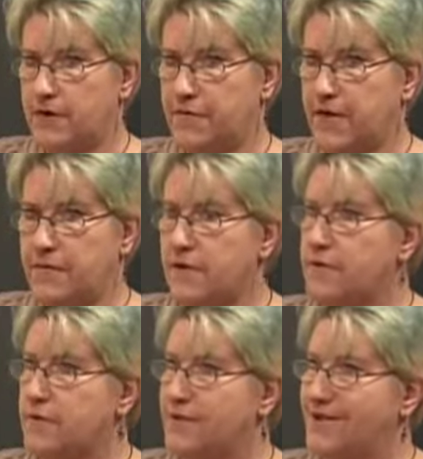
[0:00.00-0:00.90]
they've
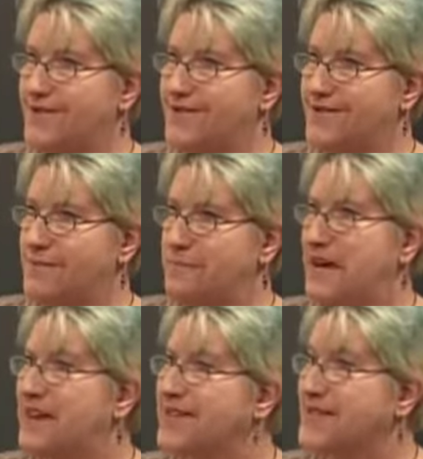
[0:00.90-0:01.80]
never
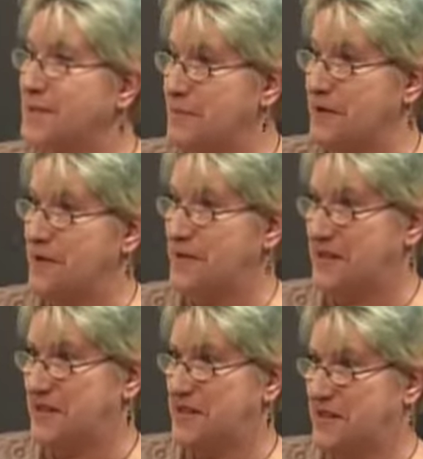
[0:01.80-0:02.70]
met somebody
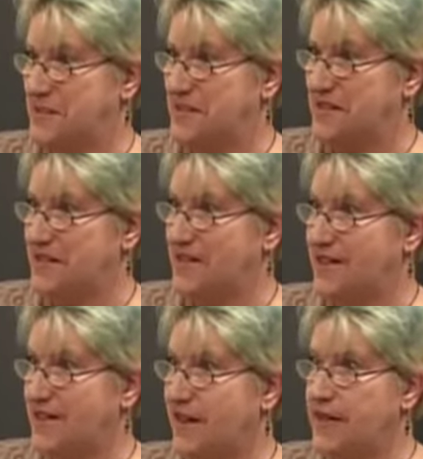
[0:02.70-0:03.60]
with a
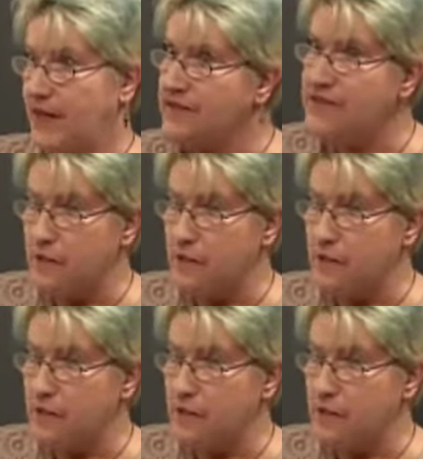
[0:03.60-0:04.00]
disability, and that's still